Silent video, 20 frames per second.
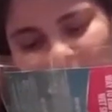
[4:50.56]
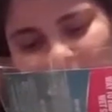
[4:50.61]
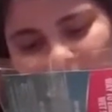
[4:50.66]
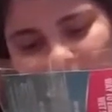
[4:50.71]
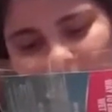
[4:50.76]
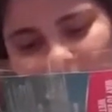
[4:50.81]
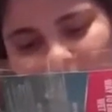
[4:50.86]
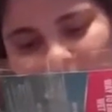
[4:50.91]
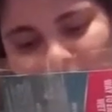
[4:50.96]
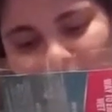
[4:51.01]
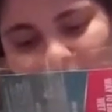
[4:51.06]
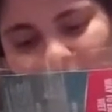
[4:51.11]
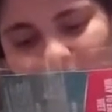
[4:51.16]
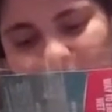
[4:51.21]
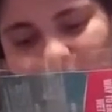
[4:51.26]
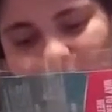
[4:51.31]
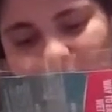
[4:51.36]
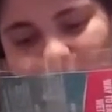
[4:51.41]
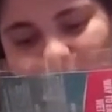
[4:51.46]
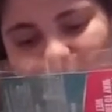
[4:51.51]
and
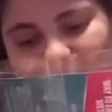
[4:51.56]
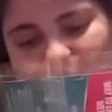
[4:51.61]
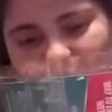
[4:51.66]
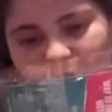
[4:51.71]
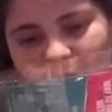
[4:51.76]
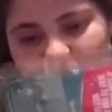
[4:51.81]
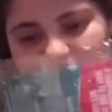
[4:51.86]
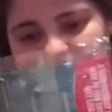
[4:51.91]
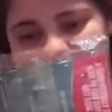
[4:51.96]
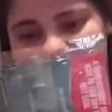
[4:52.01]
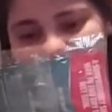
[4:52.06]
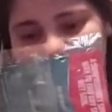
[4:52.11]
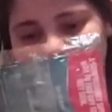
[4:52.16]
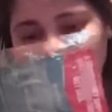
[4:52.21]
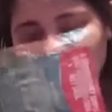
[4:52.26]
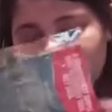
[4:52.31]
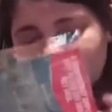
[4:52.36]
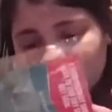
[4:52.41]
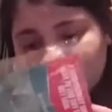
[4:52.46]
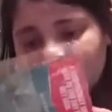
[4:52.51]
immediately absorbs.
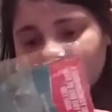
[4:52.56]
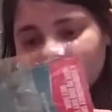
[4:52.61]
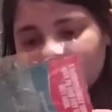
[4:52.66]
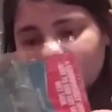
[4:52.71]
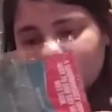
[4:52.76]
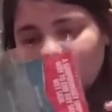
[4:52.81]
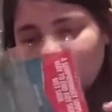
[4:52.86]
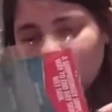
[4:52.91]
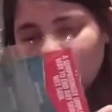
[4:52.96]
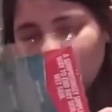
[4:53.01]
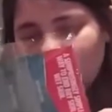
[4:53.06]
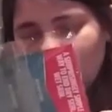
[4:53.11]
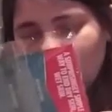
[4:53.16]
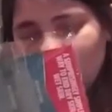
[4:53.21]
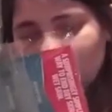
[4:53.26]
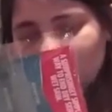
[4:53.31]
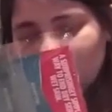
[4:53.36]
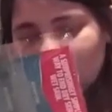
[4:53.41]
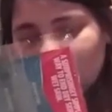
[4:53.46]
Cool.